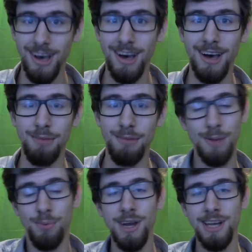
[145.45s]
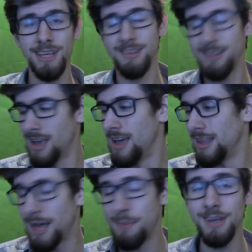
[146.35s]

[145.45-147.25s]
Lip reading: My point is that